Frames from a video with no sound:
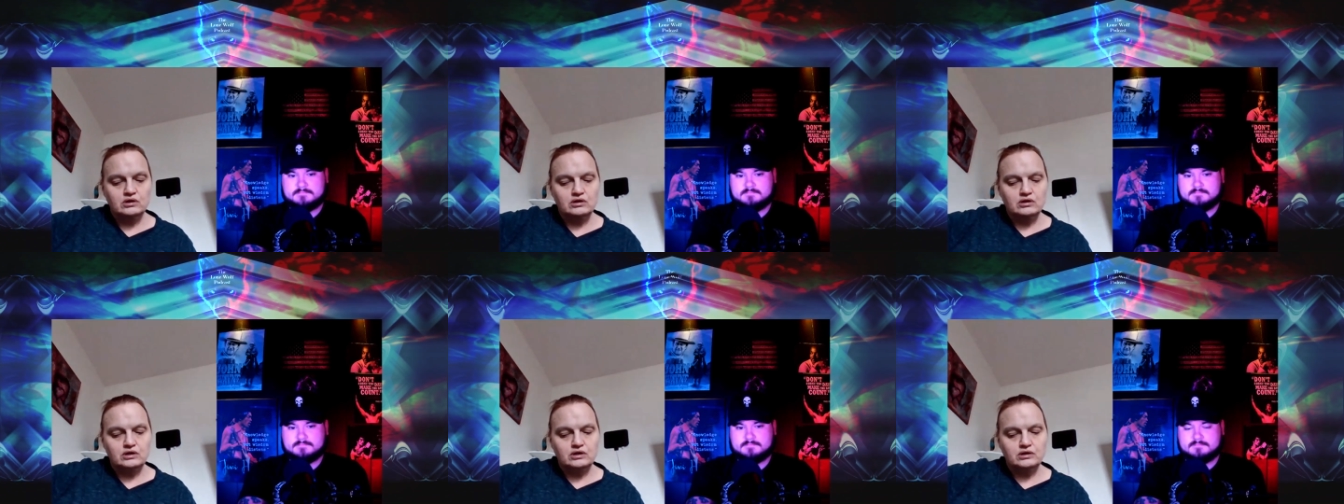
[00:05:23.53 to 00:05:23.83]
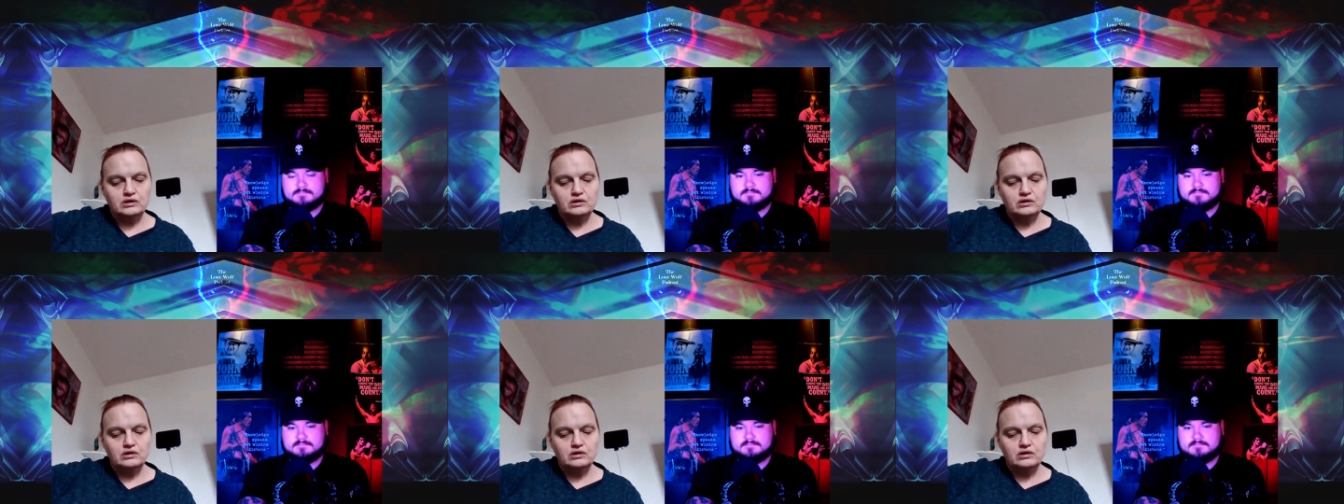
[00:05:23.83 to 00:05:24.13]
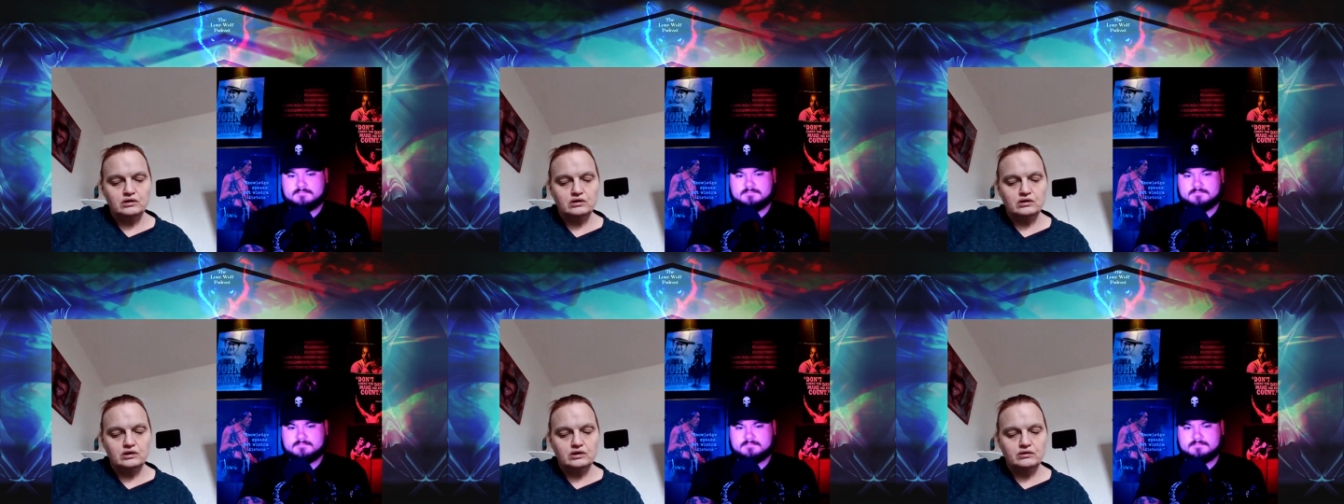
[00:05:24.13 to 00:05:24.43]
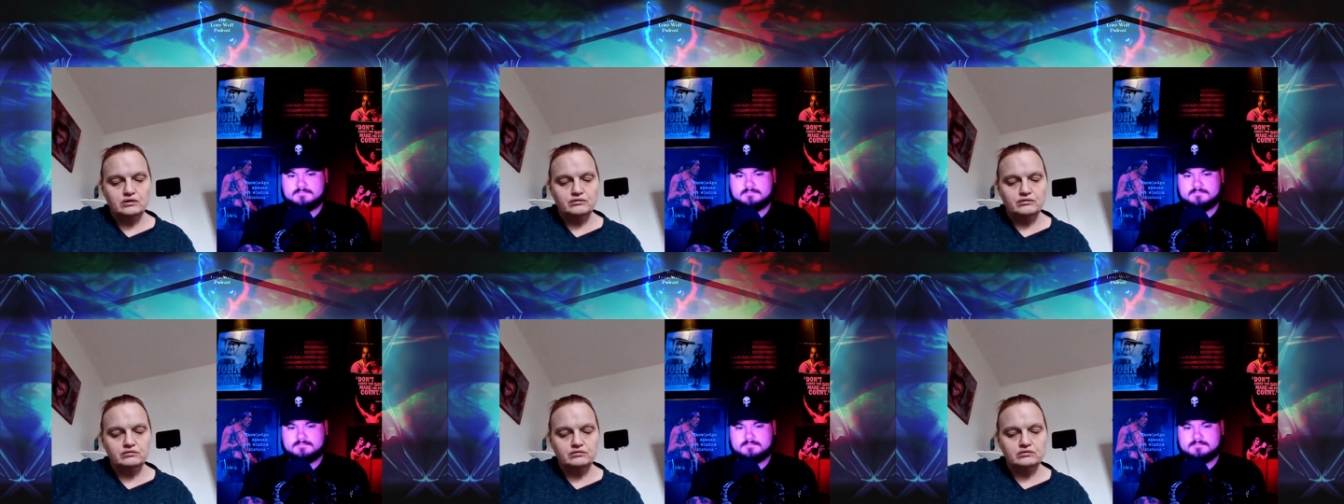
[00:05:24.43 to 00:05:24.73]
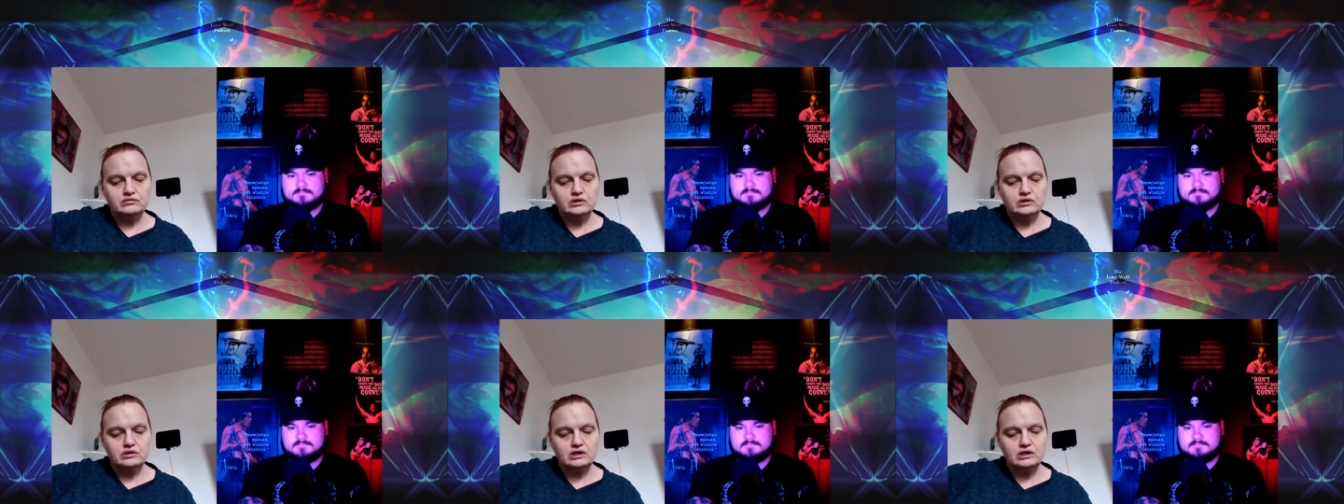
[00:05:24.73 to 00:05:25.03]
uh,
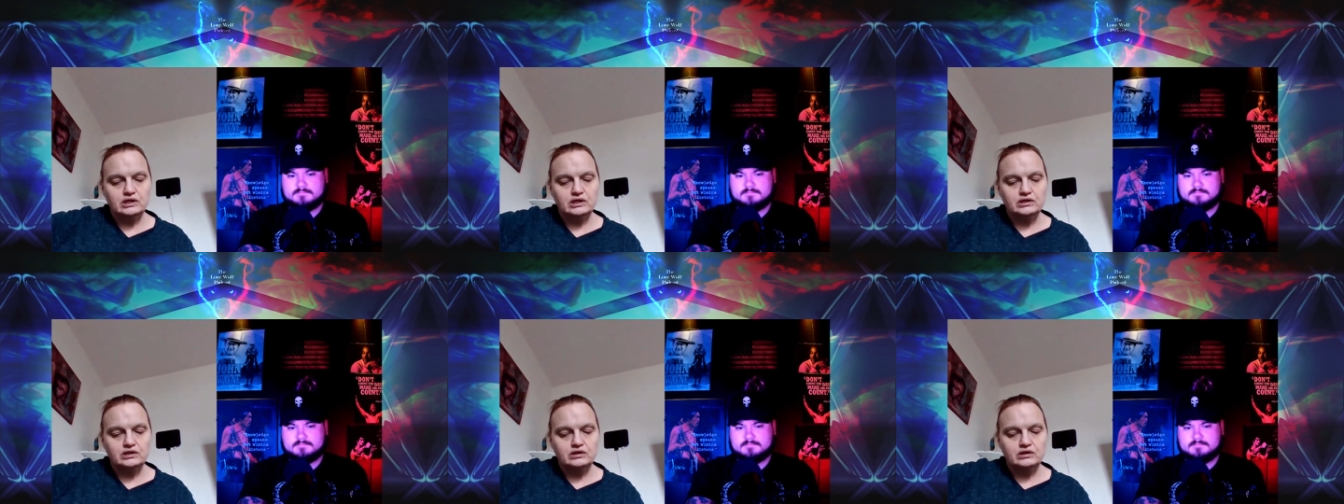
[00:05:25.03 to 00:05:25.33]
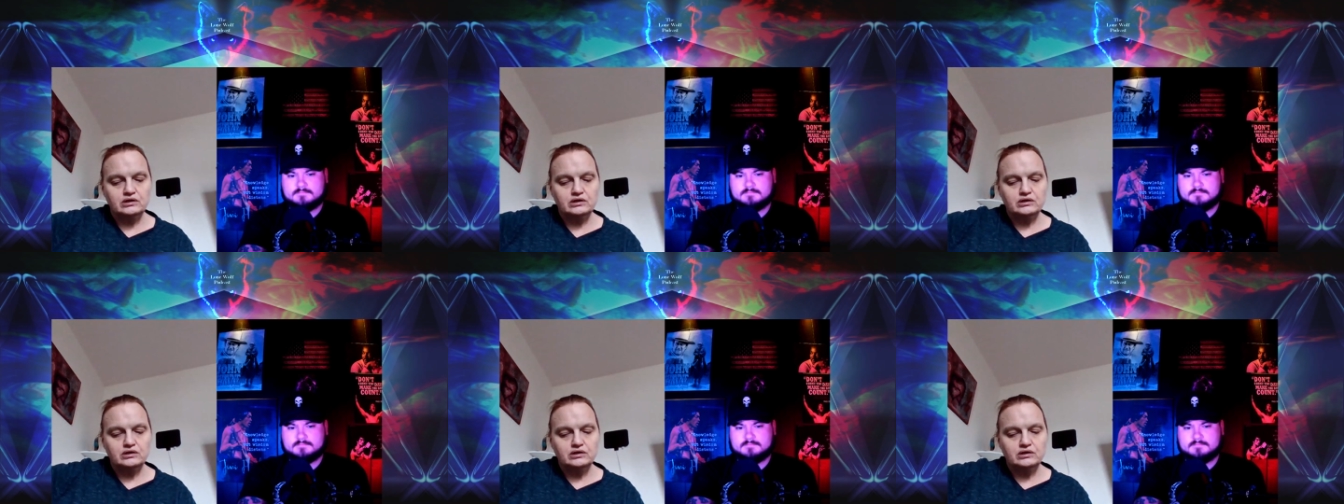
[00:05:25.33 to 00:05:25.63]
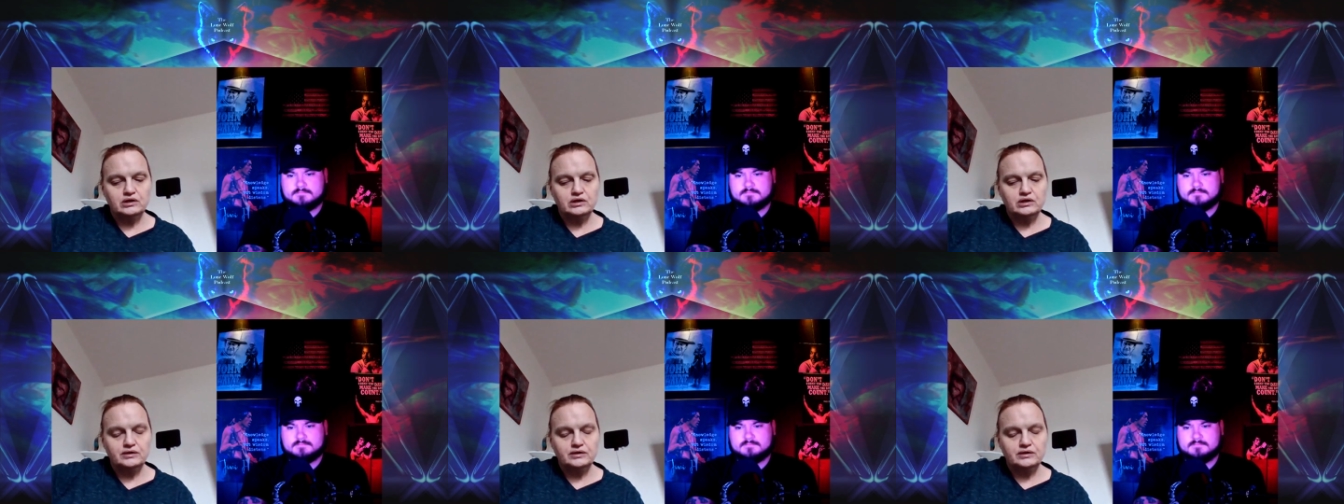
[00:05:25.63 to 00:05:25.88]
and